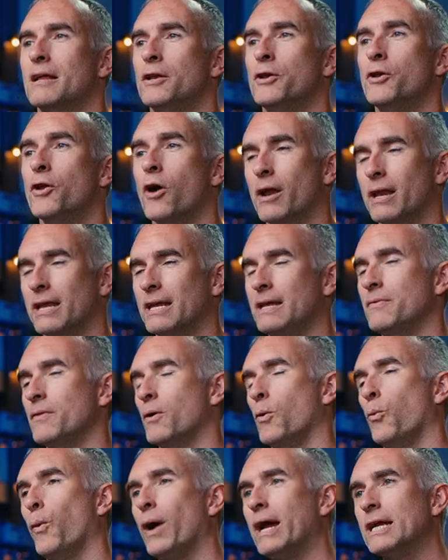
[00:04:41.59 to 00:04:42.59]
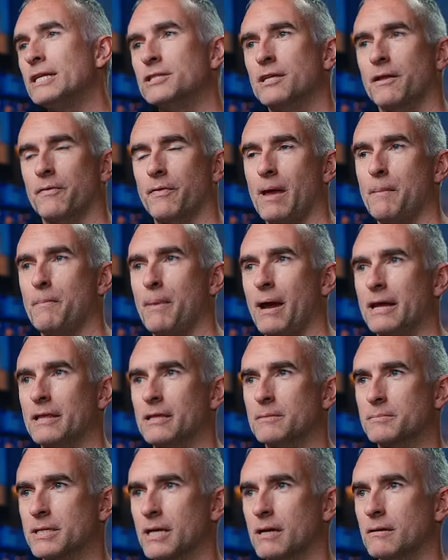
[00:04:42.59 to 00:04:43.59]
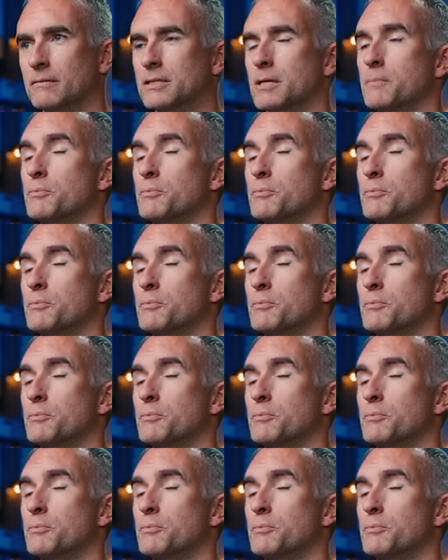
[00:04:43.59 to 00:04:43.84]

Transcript: Not in the wage that they pay themselves.